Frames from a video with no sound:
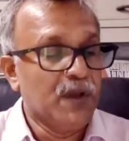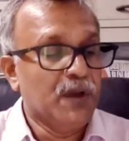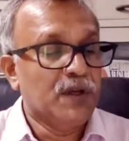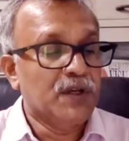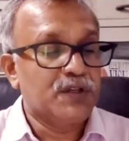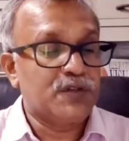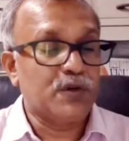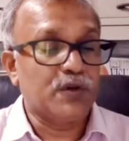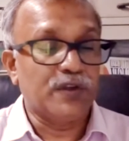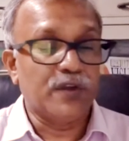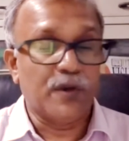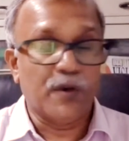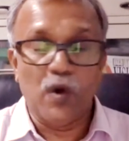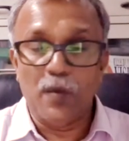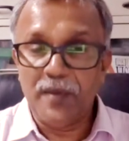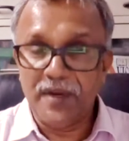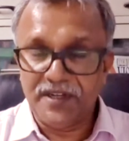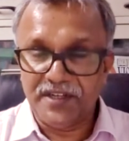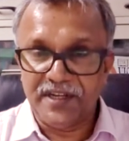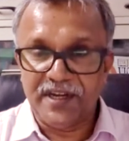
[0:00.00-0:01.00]
So the raw
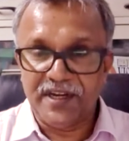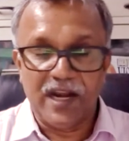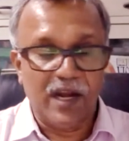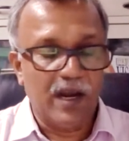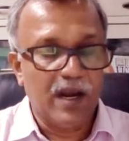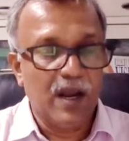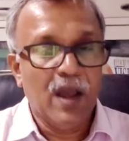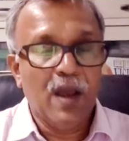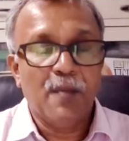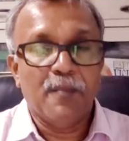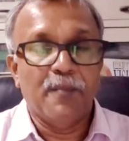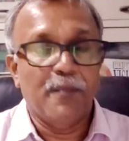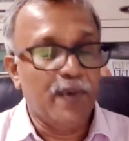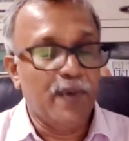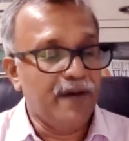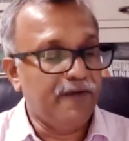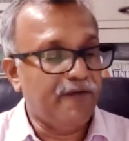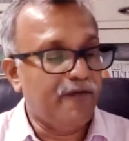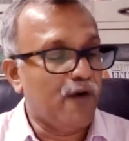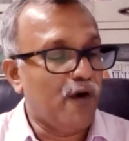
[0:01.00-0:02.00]
material
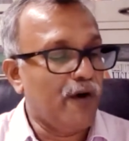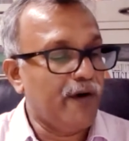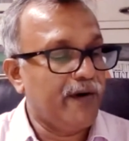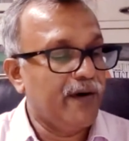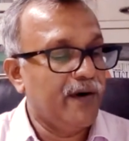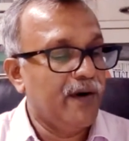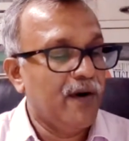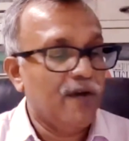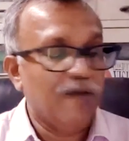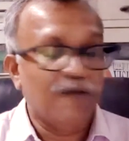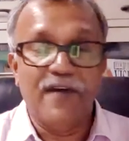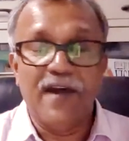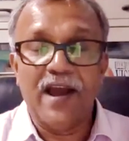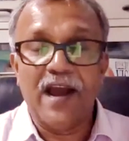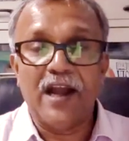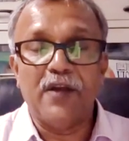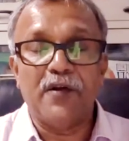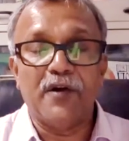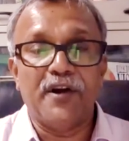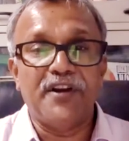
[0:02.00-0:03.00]
meant for
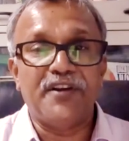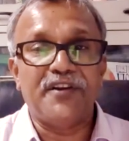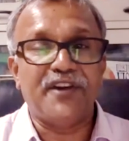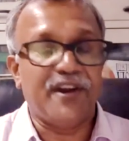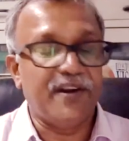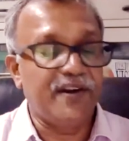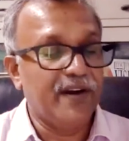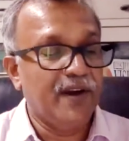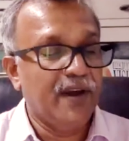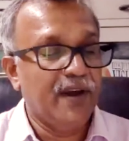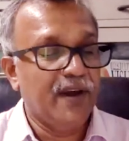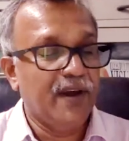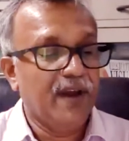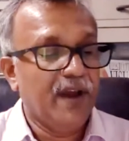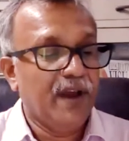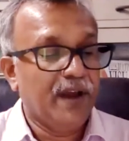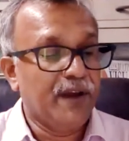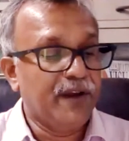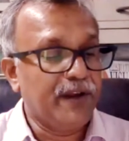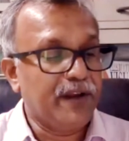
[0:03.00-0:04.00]
value addition
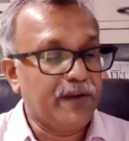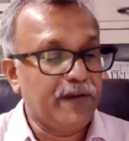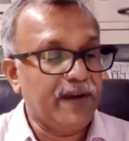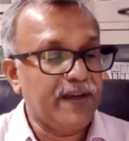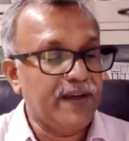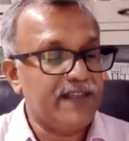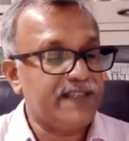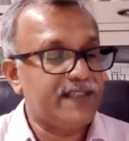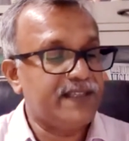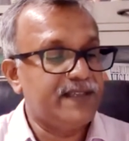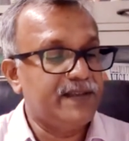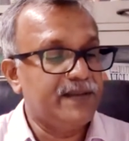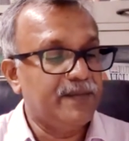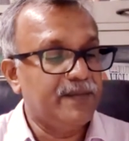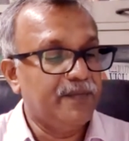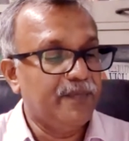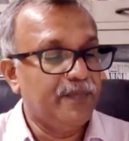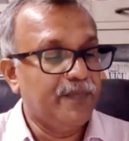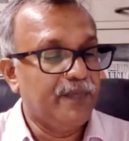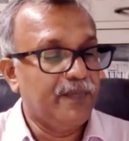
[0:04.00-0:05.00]
requires
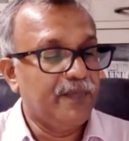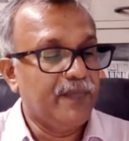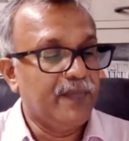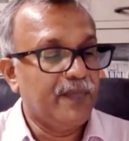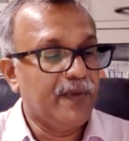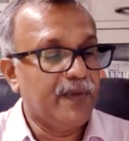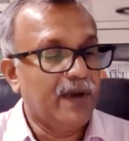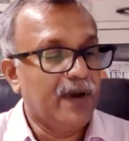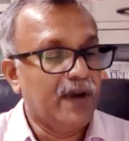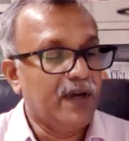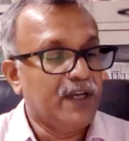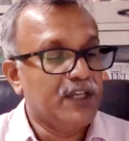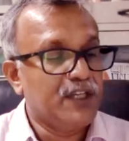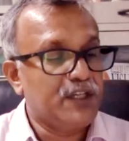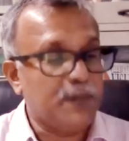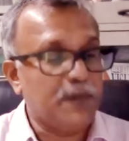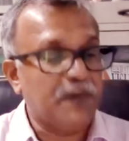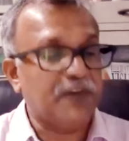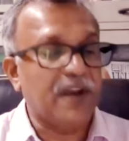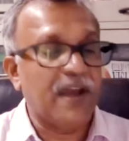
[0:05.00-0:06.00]

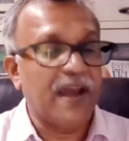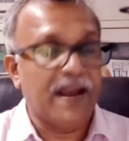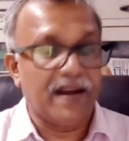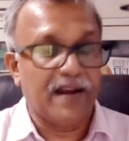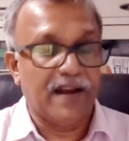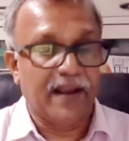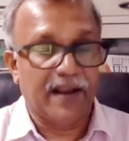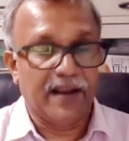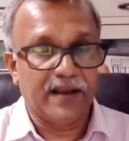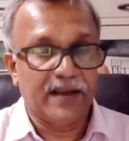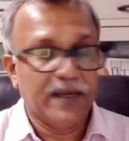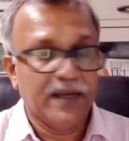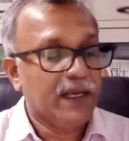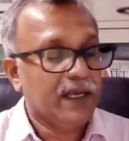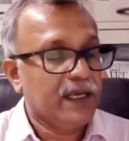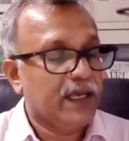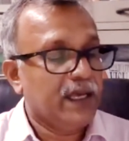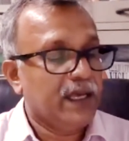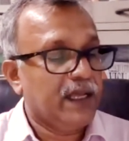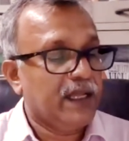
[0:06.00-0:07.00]
special handling.
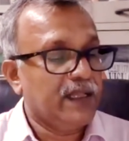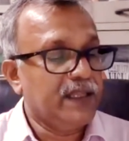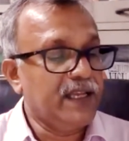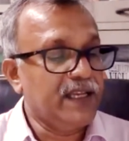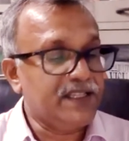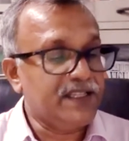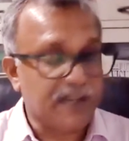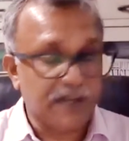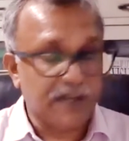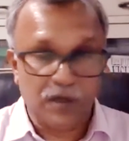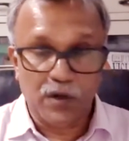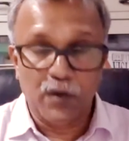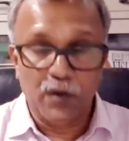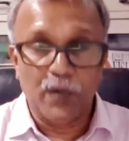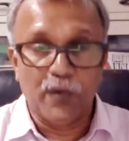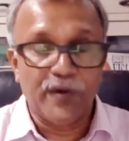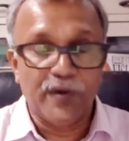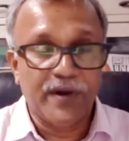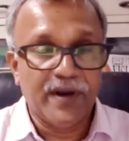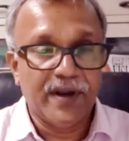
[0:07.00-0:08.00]
This
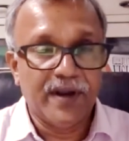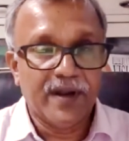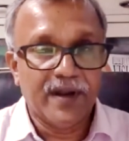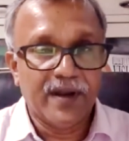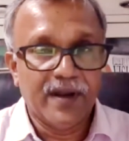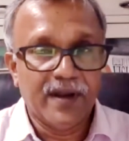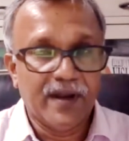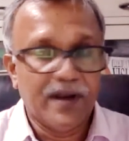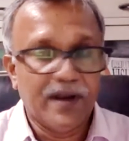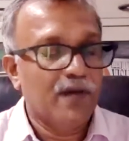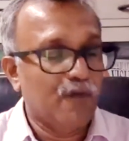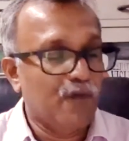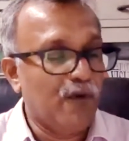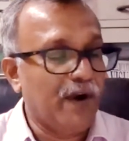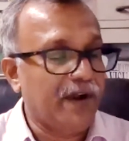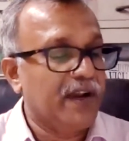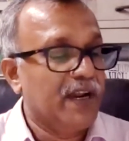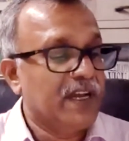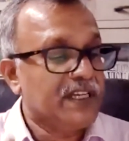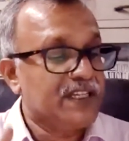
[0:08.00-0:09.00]
includes
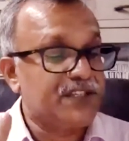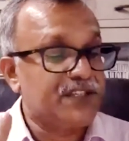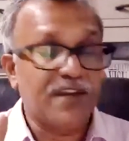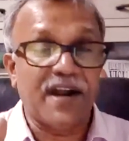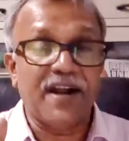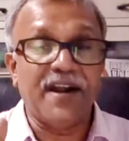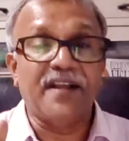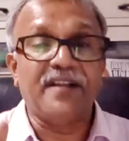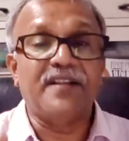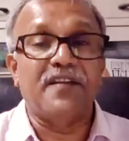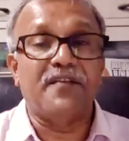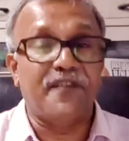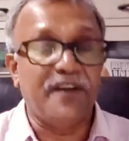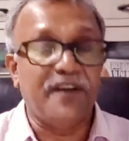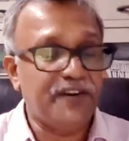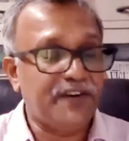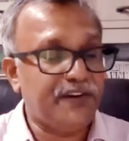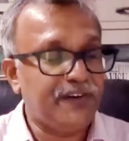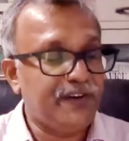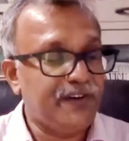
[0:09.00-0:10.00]
one, stunning the
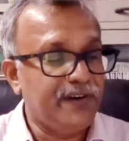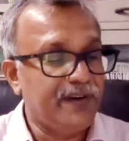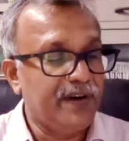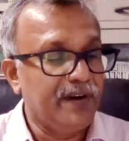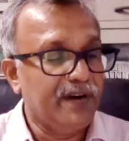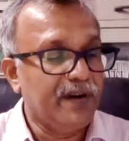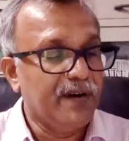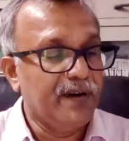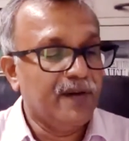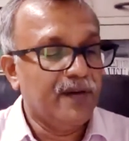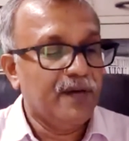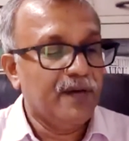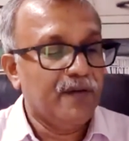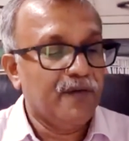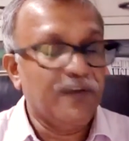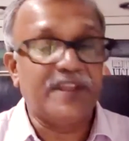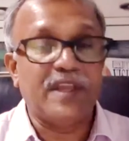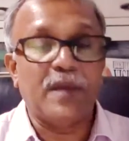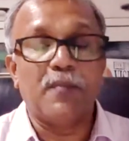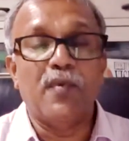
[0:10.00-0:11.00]
fish
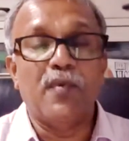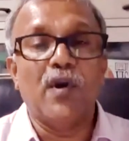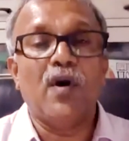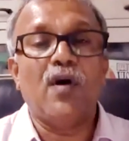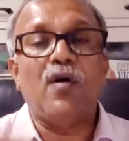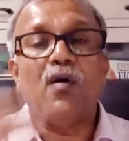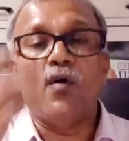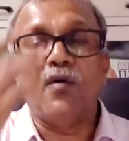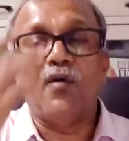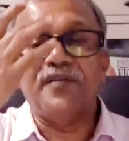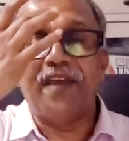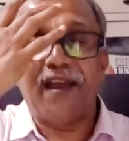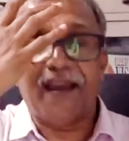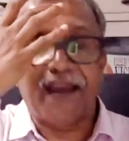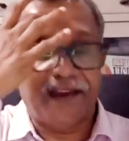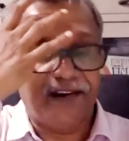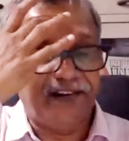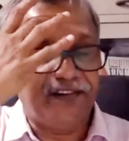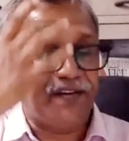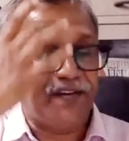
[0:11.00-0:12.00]
with a blow on the
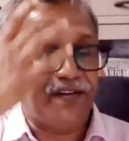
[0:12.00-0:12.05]
head